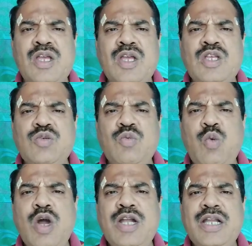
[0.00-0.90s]
So,
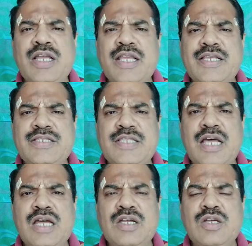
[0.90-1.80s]
want is
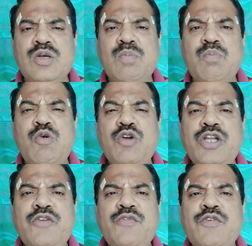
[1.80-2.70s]
the
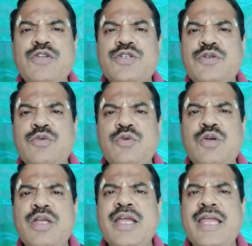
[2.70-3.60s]
motive force to
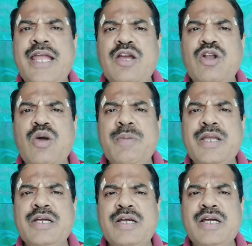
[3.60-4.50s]
economic
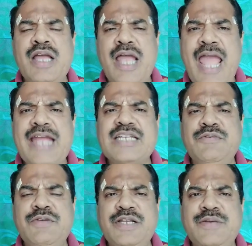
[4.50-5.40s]
activity.